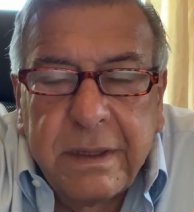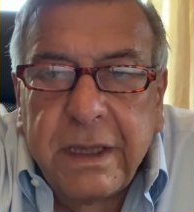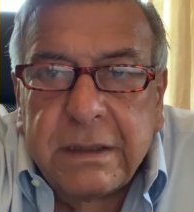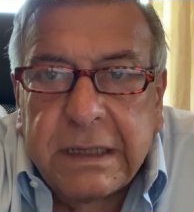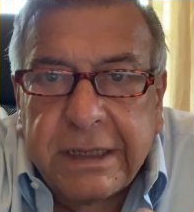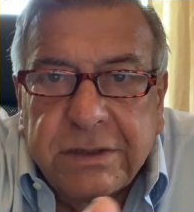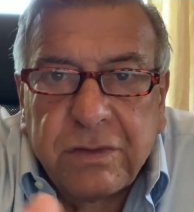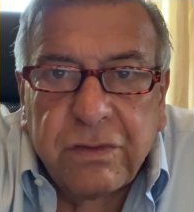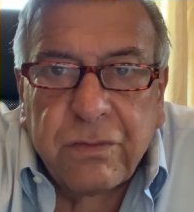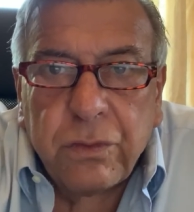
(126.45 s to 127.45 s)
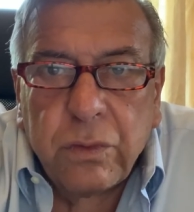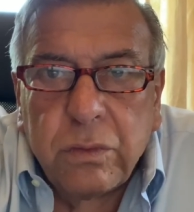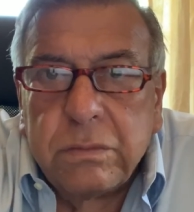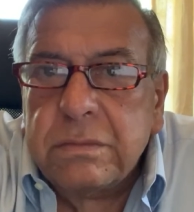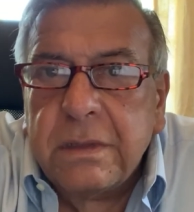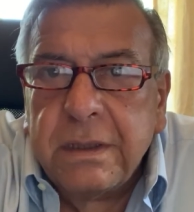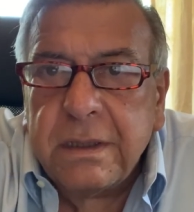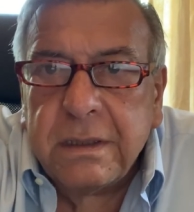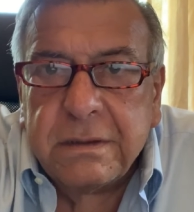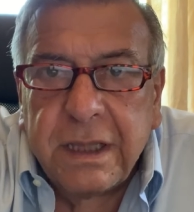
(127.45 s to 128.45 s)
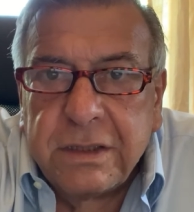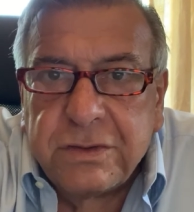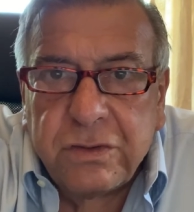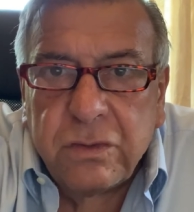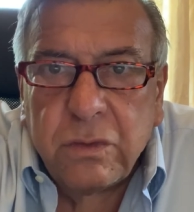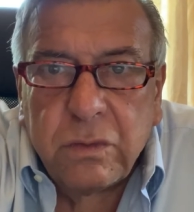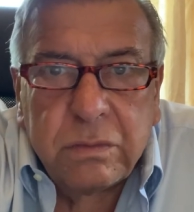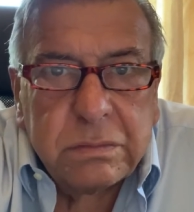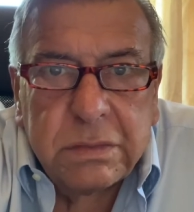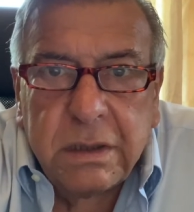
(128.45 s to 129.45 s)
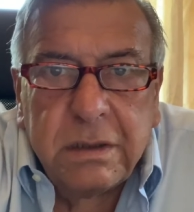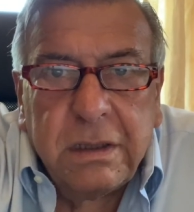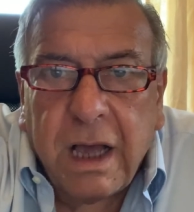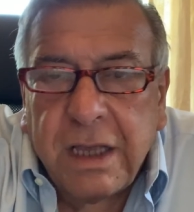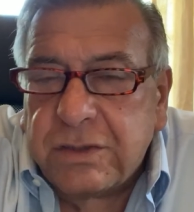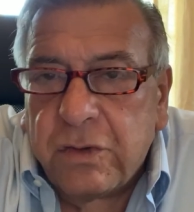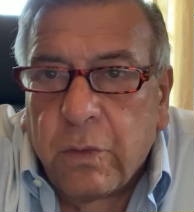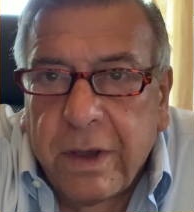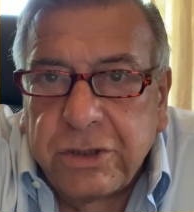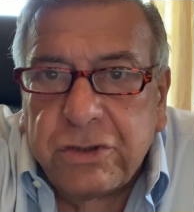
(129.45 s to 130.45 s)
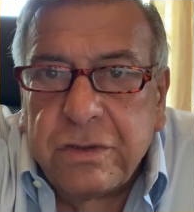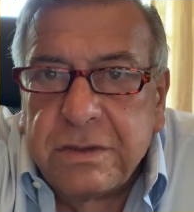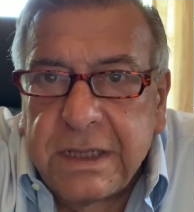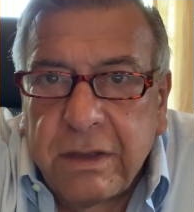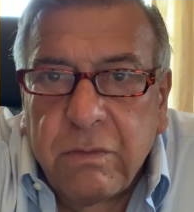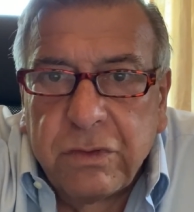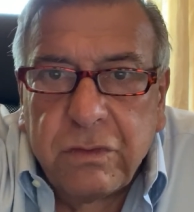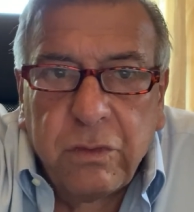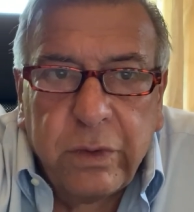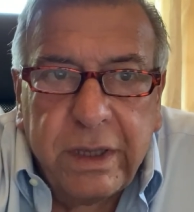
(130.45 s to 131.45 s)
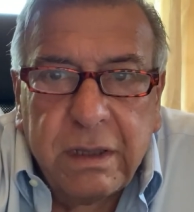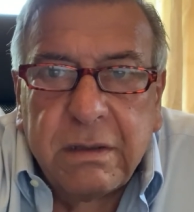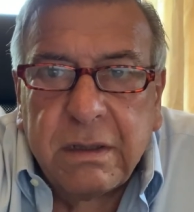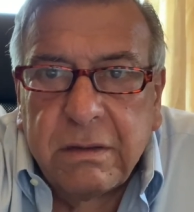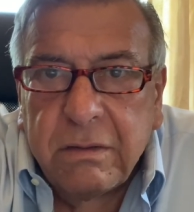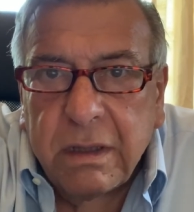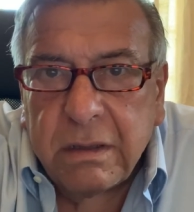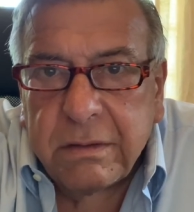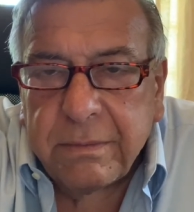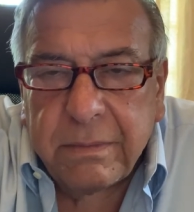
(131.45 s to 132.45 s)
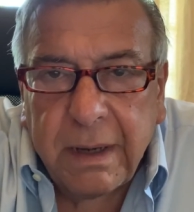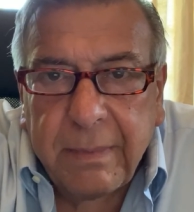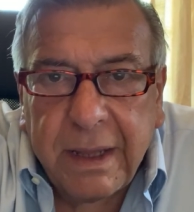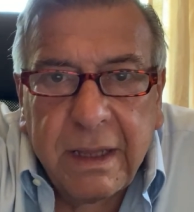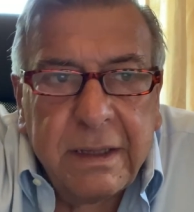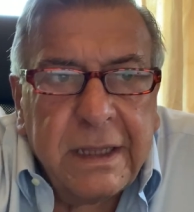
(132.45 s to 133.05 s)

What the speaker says: it leads you through and tells you, ask you questions like what do you eat and blah blah,